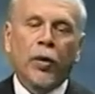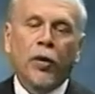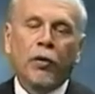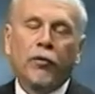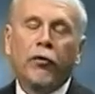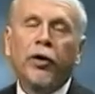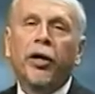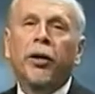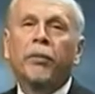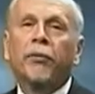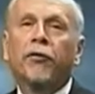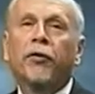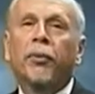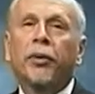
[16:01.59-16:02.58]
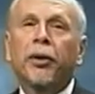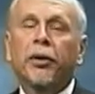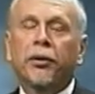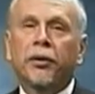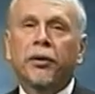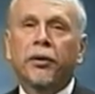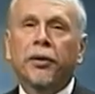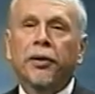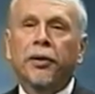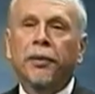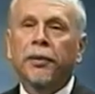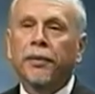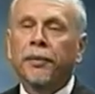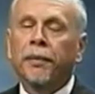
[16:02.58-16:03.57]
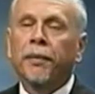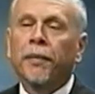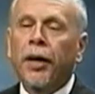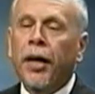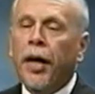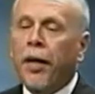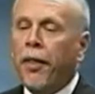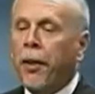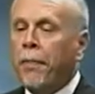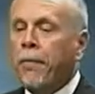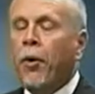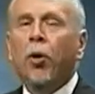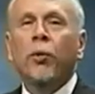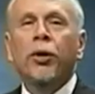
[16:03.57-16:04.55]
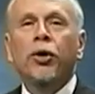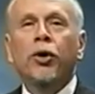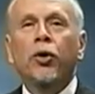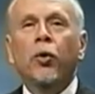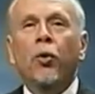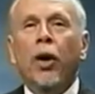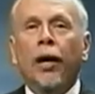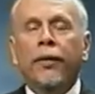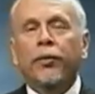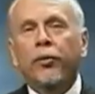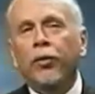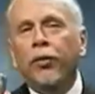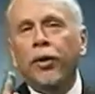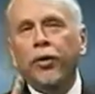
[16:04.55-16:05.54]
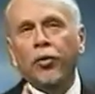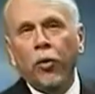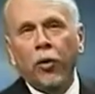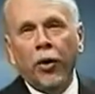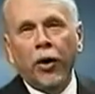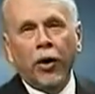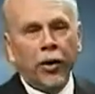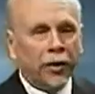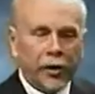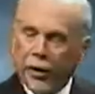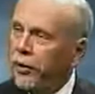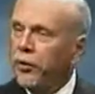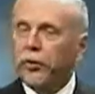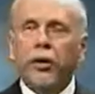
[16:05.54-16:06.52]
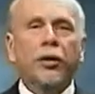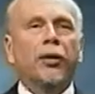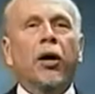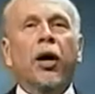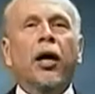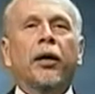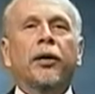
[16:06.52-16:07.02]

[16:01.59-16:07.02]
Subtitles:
freedom from guilt. The moment you walk through the door, the guilt is gone.